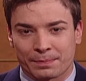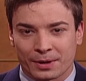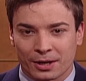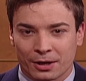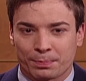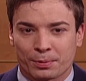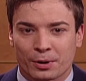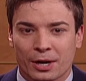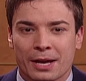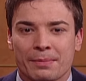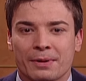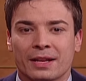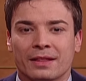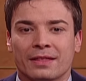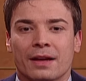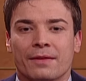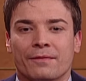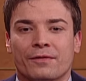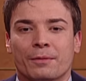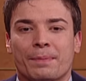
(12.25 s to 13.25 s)
a bill
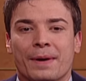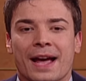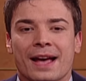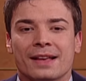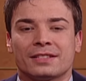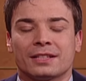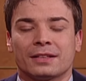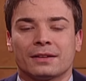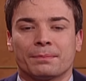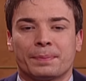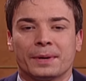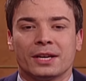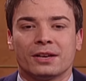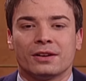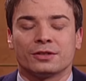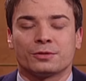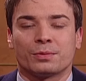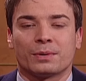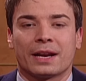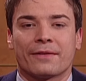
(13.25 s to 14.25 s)
prohibiting them from passing
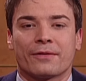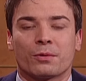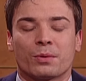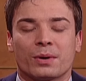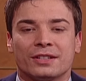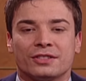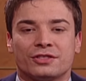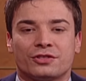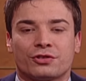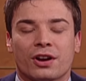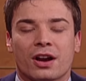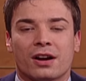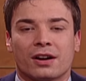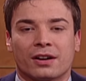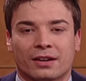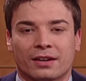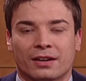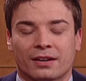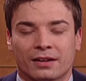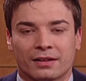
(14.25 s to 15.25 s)
bills when everyone is drunk.